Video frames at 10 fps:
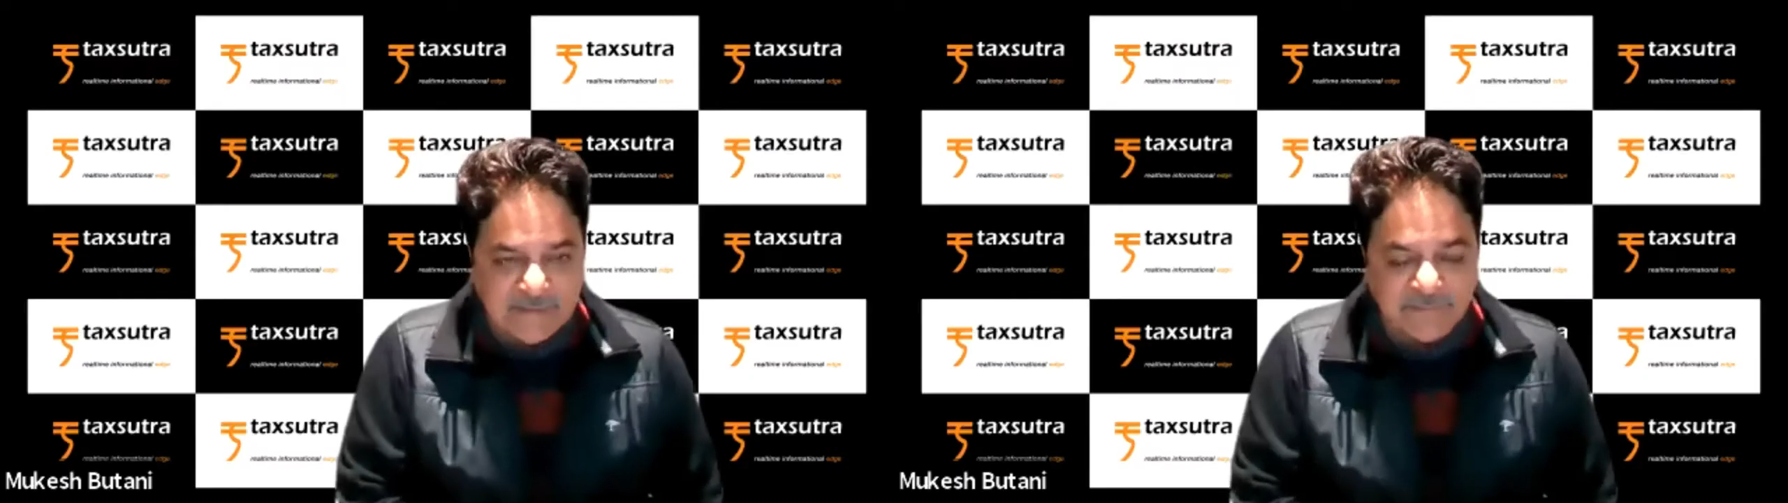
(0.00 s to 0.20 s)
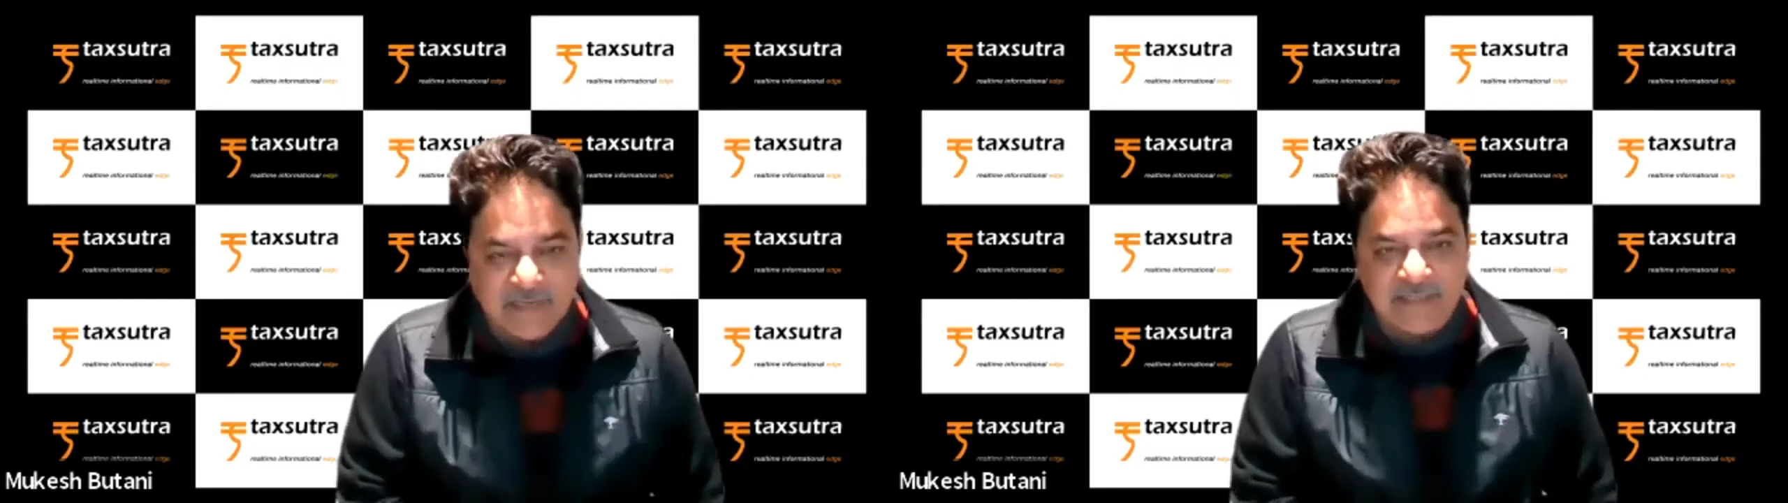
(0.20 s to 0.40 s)
that
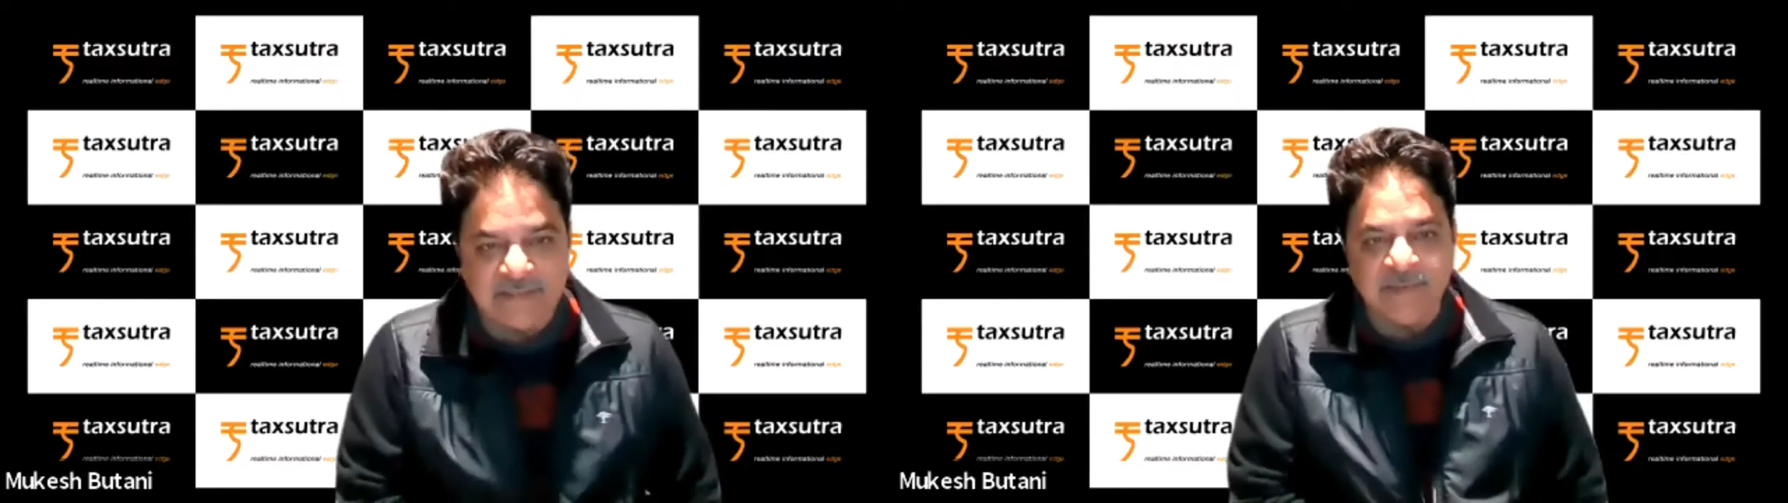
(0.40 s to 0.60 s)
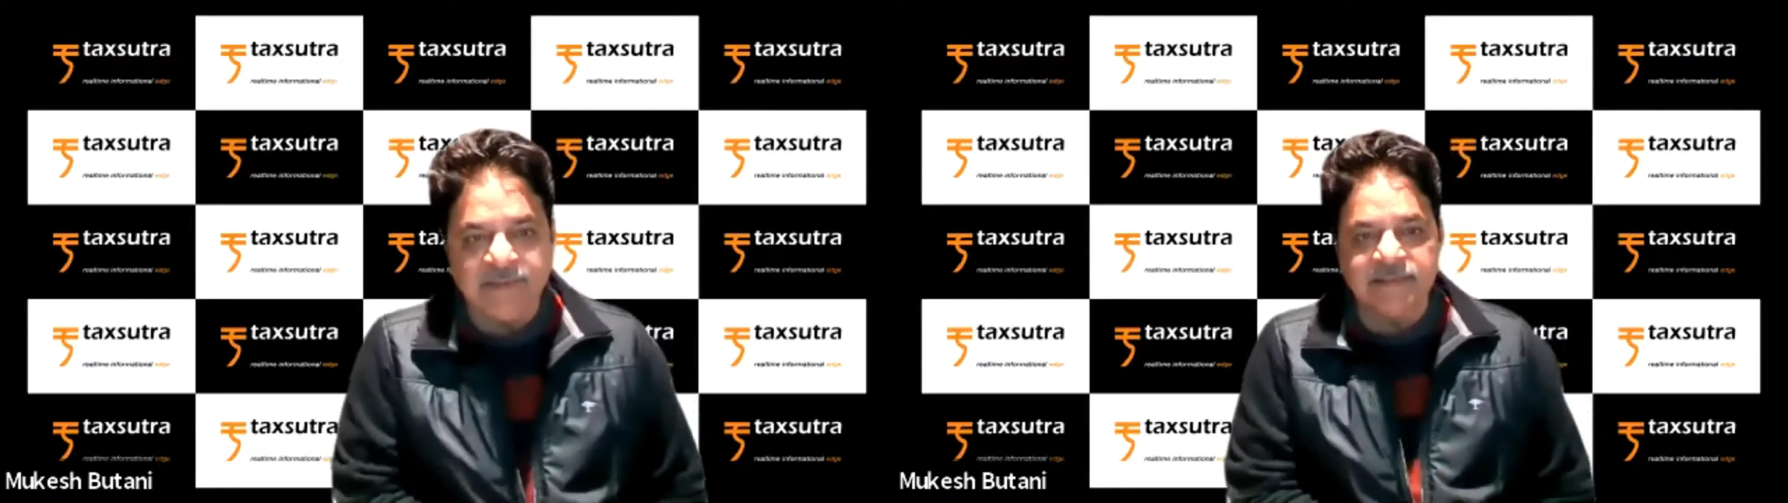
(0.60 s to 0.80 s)
the
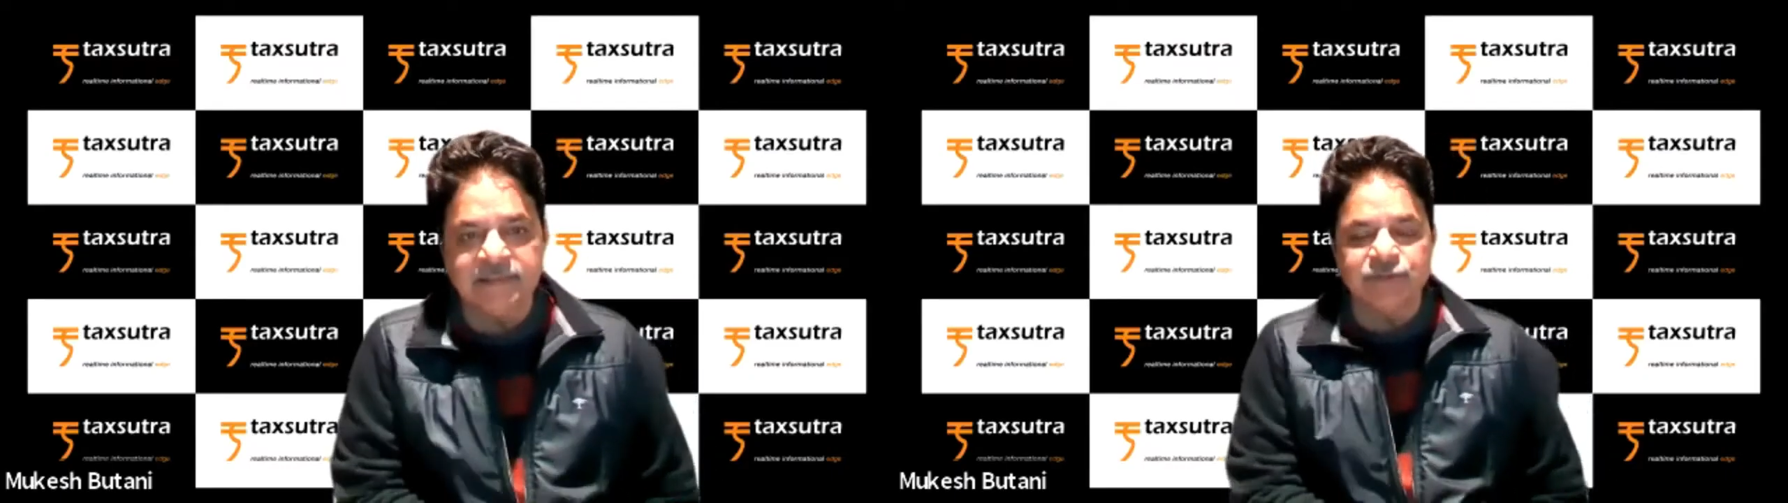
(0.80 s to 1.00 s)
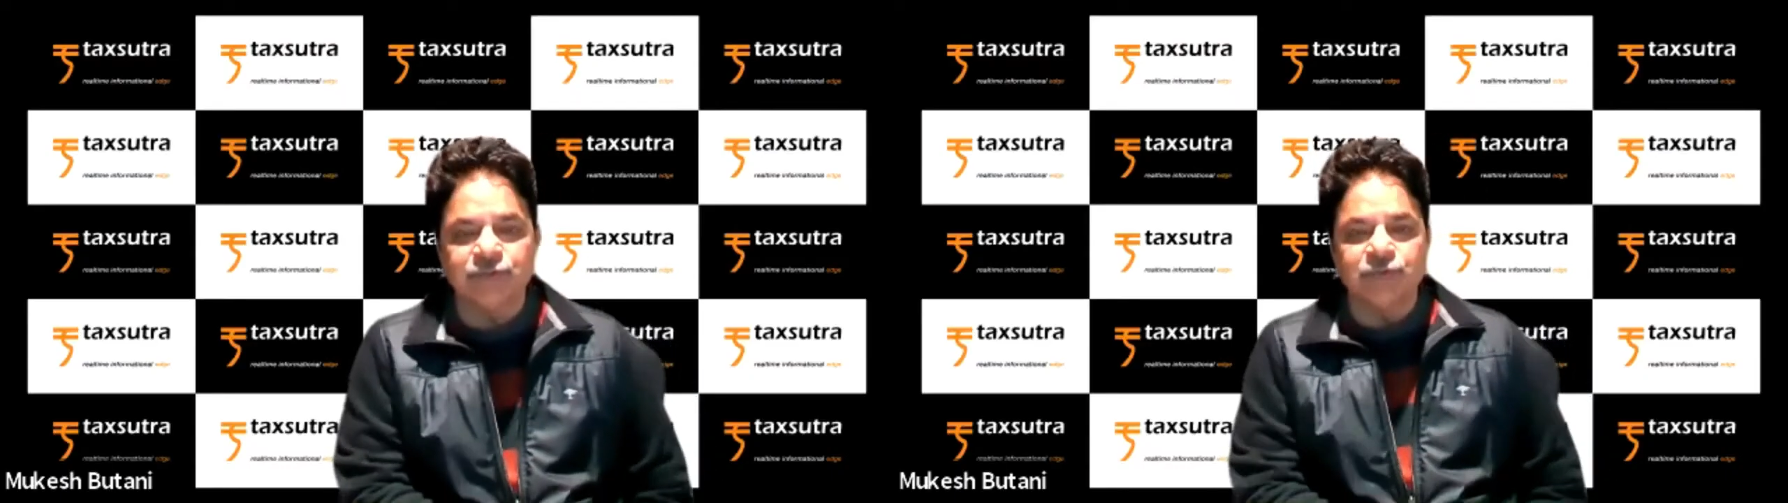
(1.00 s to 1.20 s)
finance
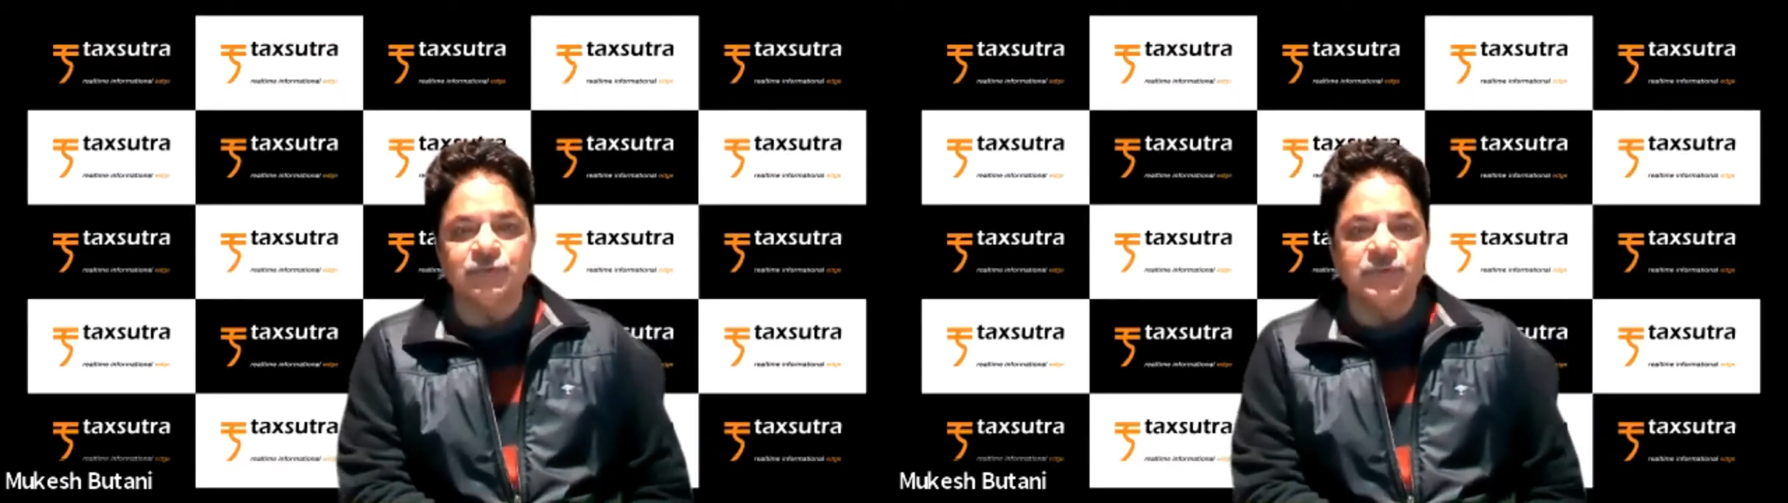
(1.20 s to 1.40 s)
minister should